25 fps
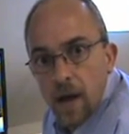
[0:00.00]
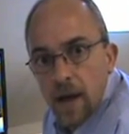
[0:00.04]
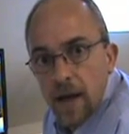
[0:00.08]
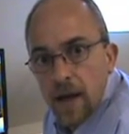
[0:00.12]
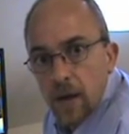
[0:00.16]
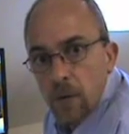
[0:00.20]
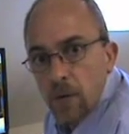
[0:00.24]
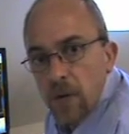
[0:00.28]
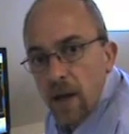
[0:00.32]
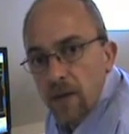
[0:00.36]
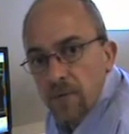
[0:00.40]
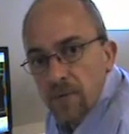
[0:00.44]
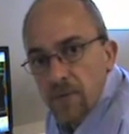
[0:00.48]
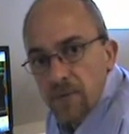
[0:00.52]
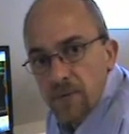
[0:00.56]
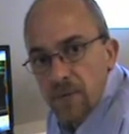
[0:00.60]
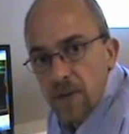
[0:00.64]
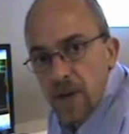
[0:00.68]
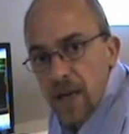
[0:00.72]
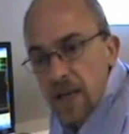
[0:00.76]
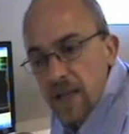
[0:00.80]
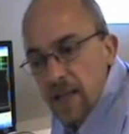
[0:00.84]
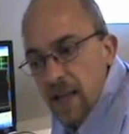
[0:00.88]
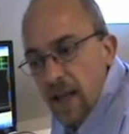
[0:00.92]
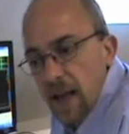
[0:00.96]
He'll then
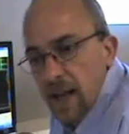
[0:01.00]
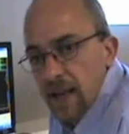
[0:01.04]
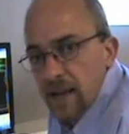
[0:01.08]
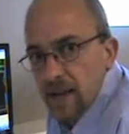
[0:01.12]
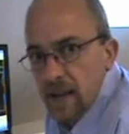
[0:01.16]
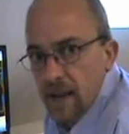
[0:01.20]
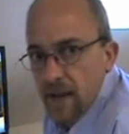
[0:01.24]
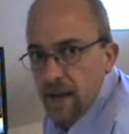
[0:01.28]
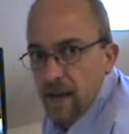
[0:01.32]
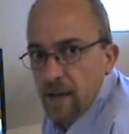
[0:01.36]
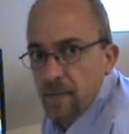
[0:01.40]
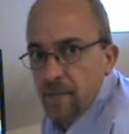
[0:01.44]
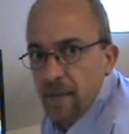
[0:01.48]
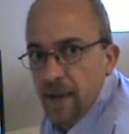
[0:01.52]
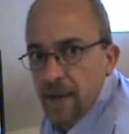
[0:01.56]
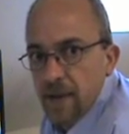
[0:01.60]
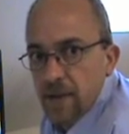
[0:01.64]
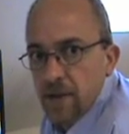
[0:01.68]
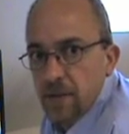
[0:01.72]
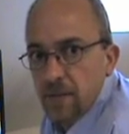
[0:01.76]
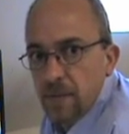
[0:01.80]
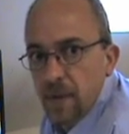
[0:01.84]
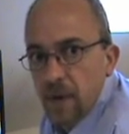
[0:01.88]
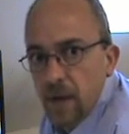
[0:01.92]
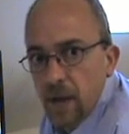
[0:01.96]
feed that data back
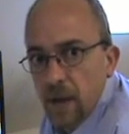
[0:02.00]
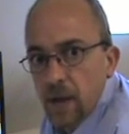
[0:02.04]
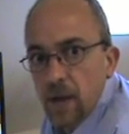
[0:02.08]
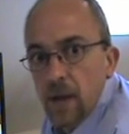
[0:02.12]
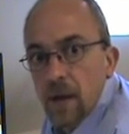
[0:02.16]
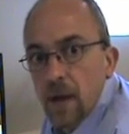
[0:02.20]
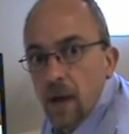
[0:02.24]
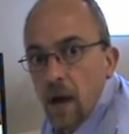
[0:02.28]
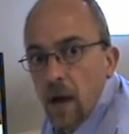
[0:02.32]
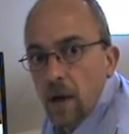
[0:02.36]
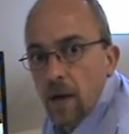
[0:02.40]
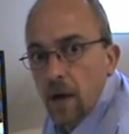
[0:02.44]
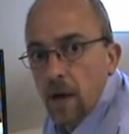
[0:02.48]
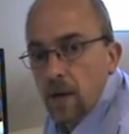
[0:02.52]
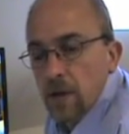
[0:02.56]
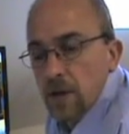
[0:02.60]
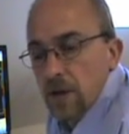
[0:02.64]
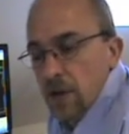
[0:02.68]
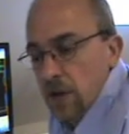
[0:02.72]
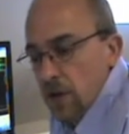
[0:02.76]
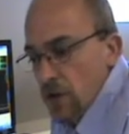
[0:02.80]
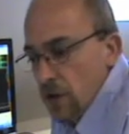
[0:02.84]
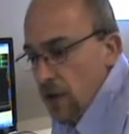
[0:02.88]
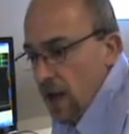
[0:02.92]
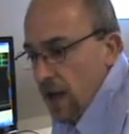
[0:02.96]
to me, and I'll
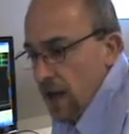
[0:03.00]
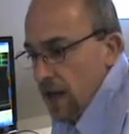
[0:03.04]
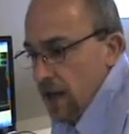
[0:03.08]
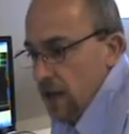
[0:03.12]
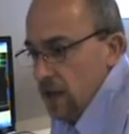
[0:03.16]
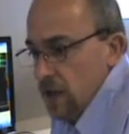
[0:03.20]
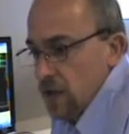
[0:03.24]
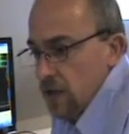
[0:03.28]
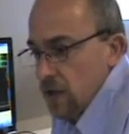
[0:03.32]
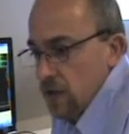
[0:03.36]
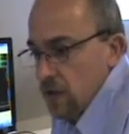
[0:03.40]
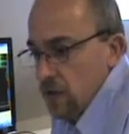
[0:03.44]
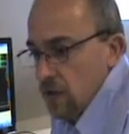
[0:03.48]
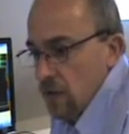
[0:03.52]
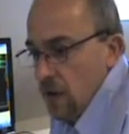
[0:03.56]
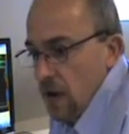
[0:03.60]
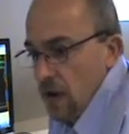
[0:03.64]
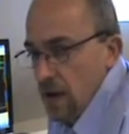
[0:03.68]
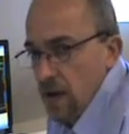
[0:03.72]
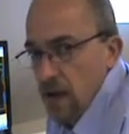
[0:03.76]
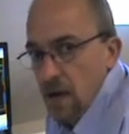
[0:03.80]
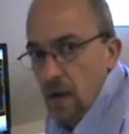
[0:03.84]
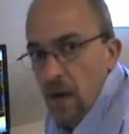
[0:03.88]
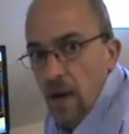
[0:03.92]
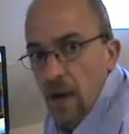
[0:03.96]
turn that into
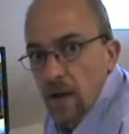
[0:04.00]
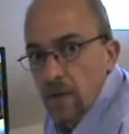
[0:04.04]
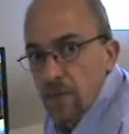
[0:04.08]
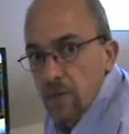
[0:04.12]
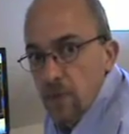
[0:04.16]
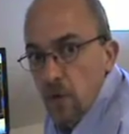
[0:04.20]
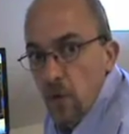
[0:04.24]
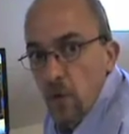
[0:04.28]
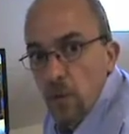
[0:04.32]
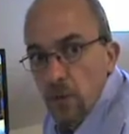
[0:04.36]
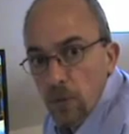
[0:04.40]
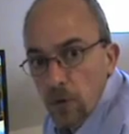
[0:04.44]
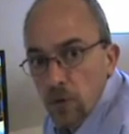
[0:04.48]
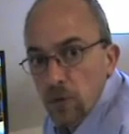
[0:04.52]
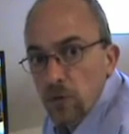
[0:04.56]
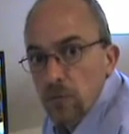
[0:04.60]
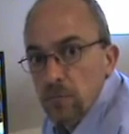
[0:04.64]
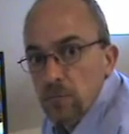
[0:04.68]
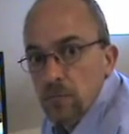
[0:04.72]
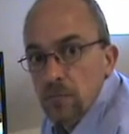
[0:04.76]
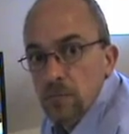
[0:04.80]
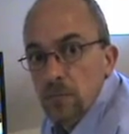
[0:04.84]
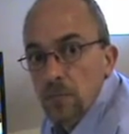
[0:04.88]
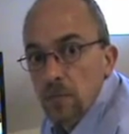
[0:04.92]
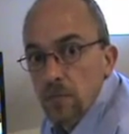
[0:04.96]
a formal
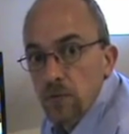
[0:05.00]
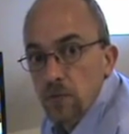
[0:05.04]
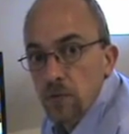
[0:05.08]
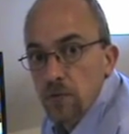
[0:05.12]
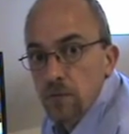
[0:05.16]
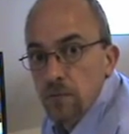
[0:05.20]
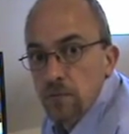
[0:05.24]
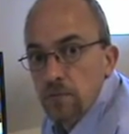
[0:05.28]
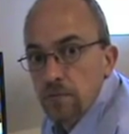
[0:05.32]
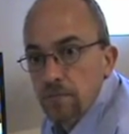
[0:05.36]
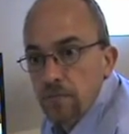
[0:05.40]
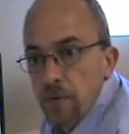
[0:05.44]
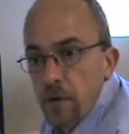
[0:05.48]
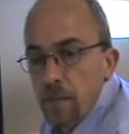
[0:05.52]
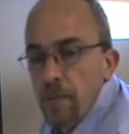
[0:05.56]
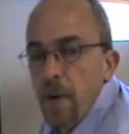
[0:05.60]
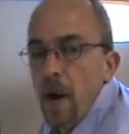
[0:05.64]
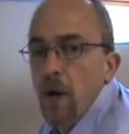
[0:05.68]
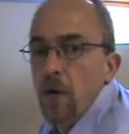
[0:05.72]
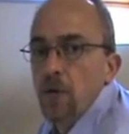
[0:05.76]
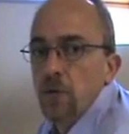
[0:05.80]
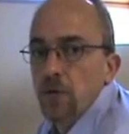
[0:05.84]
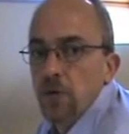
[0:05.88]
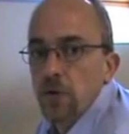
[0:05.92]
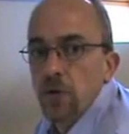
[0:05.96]

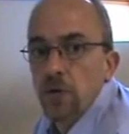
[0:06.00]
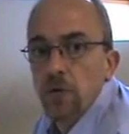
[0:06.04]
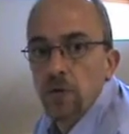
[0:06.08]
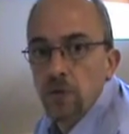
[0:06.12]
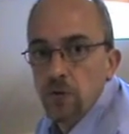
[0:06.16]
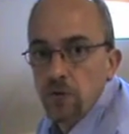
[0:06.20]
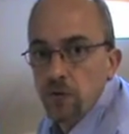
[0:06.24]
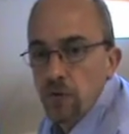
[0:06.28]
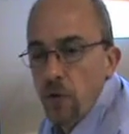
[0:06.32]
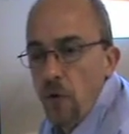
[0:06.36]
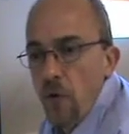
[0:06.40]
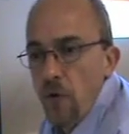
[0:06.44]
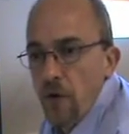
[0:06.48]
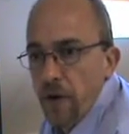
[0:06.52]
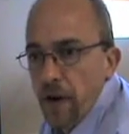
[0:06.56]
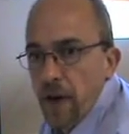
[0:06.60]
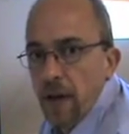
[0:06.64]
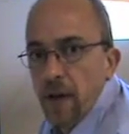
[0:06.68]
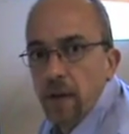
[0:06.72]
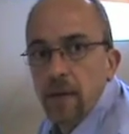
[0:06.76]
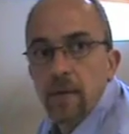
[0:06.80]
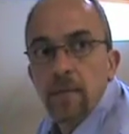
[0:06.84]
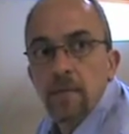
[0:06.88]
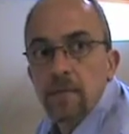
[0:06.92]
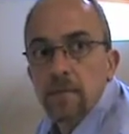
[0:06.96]
proposed drawing,
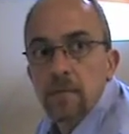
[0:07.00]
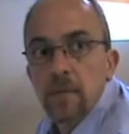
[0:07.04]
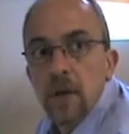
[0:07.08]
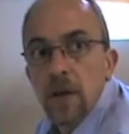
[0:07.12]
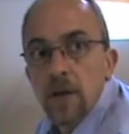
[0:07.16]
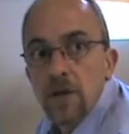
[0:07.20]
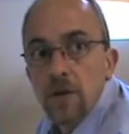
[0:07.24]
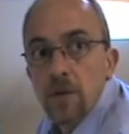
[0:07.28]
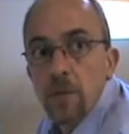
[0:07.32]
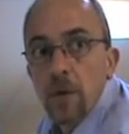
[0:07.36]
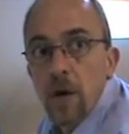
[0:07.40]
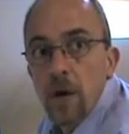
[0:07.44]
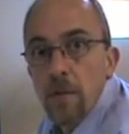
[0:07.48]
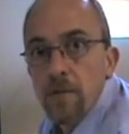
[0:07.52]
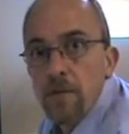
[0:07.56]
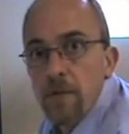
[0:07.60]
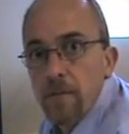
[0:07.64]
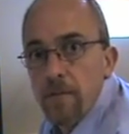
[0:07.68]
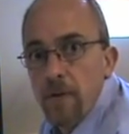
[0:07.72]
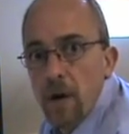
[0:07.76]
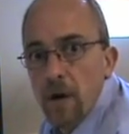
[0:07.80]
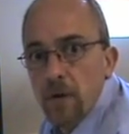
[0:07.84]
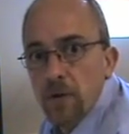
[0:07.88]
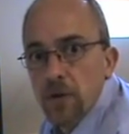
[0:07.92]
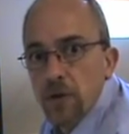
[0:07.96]
as it were,
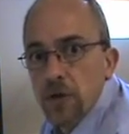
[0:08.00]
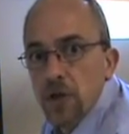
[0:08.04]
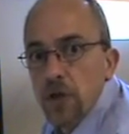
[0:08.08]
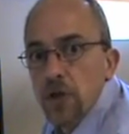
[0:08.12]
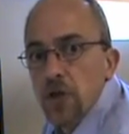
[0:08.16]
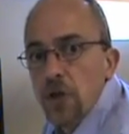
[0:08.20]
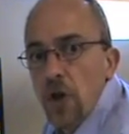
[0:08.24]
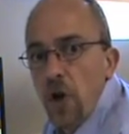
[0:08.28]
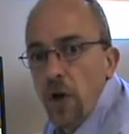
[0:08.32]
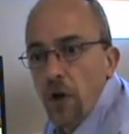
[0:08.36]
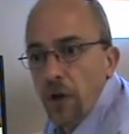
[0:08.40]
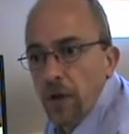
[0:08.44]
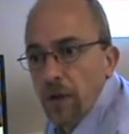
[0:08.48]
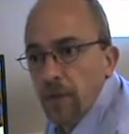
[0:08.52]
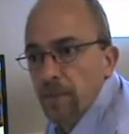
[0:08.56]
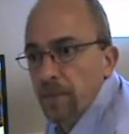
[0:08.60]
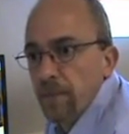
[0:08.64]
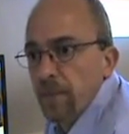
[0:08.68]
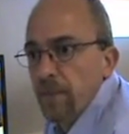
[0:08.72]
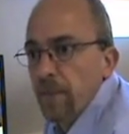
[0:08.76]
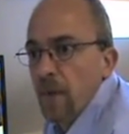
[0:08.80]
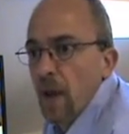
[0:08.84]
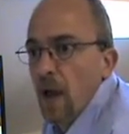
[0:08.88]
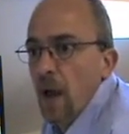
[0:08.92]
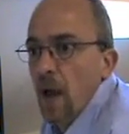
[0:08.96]
proposed design.
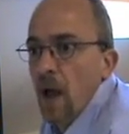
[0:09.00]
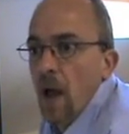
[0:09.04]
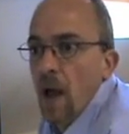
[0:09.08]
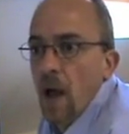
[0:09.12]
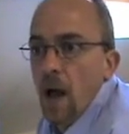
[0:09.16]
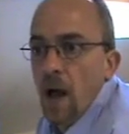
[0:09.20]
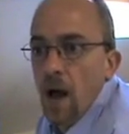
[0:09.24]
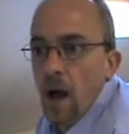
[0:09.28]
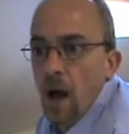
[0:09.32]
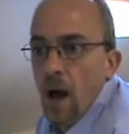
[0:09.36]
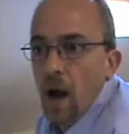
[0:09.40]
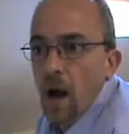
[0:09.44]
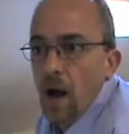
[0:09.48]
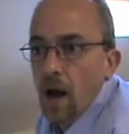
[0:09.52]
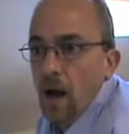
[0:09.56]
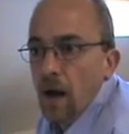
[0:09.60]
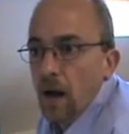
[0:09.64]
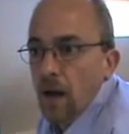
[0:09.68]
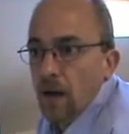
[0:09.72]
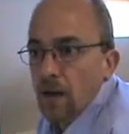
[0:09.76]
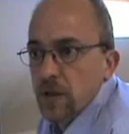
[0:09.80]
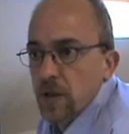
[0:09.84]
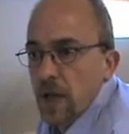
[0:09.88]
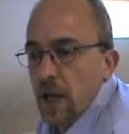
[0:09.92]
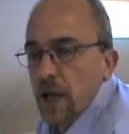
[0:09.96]

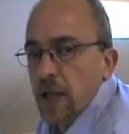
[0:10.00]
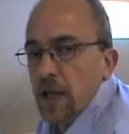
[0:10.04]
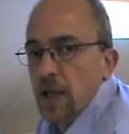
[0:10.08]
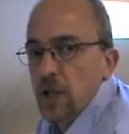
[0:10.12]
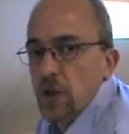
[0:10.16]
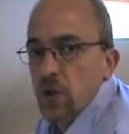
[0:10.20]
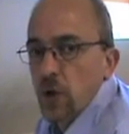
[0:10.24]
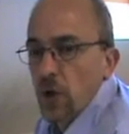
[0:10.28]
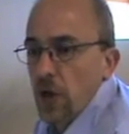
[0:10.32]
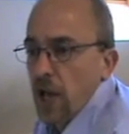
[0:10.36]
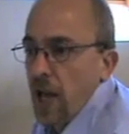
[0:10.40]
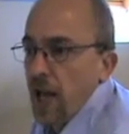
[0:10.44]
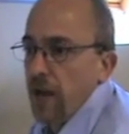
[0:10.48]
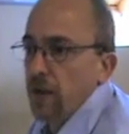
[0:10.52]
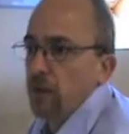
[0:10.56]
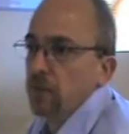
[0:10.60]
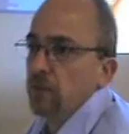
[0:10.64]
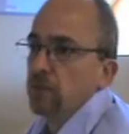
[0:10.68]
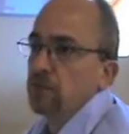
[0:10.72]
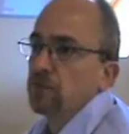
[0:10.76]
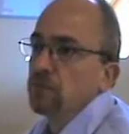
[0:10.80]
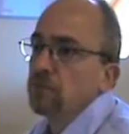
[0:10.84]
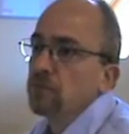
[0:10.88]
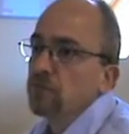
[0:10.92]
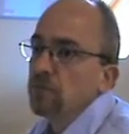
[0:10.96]
I take into account
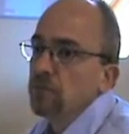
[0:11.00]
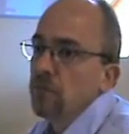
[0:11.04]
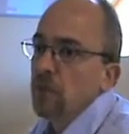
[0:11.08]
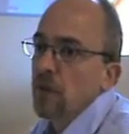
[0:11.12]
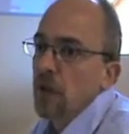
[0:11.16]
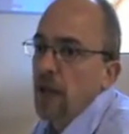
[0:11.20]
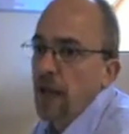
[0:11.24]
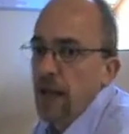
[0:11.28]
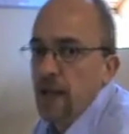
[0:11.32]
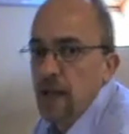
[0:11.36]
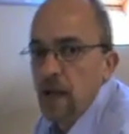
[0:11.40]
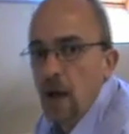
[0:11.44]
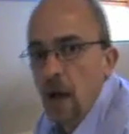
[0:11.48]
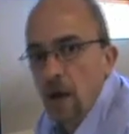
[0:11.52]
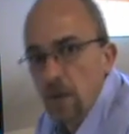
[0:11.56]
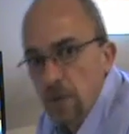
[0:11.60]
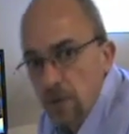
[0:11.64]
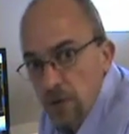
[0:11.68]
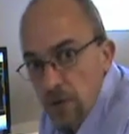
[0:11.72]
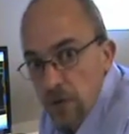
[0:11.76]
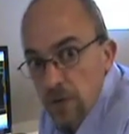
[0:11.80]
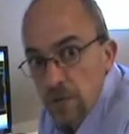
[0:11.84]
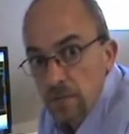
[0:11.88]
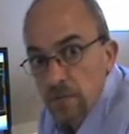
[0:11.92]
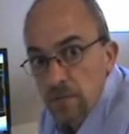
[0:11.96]
heat
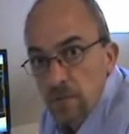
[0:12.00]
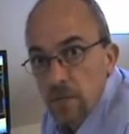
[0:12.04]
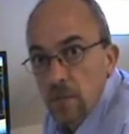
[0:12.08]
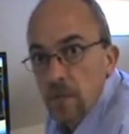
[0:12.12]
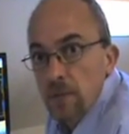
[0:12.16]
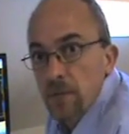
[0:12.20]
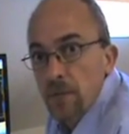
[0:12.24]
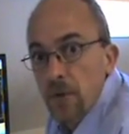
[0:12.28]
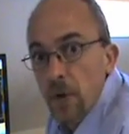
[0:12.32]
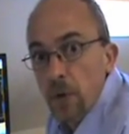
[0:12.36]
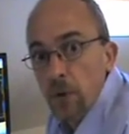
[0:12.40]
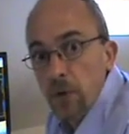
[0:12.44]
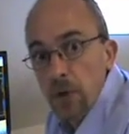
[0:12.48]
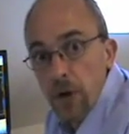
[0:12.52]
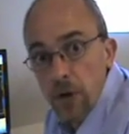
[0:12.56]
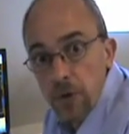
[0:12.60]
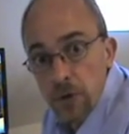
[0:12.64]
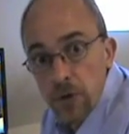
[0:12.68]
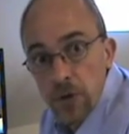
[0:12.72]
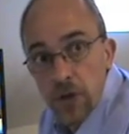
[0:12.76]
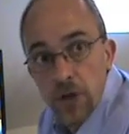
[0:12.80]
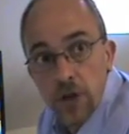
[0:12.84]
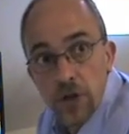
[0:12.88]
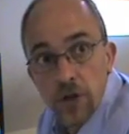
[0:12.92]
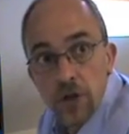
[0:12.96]
loads, fuel
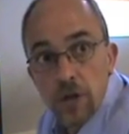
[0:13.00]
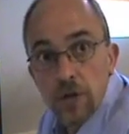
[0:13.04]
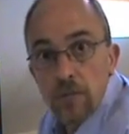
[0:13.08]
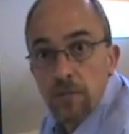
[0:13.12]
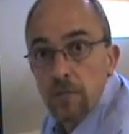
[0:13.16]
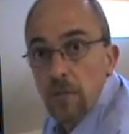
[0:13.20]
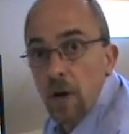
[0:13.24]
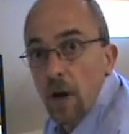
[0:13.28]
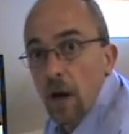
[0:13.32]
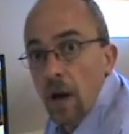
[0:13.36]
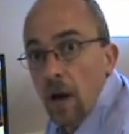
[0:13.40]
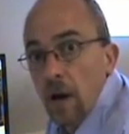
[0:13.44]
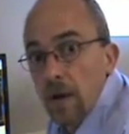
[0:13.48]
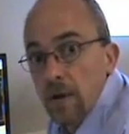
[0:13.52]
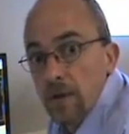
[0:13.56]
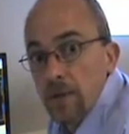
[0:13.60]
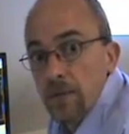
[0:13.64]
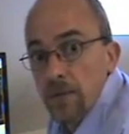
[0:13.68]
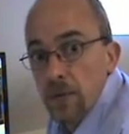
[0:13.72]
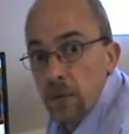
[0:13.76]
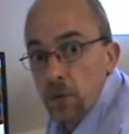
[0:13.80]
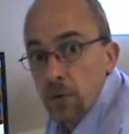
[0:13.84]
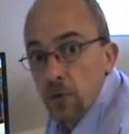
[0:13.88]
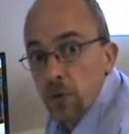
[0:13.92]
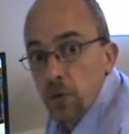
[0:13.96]
usage and
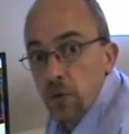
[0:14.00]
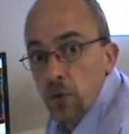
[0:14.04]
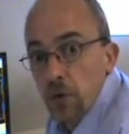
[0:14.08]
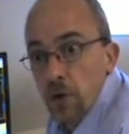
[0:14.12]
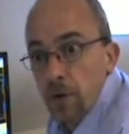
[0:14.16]
fuel store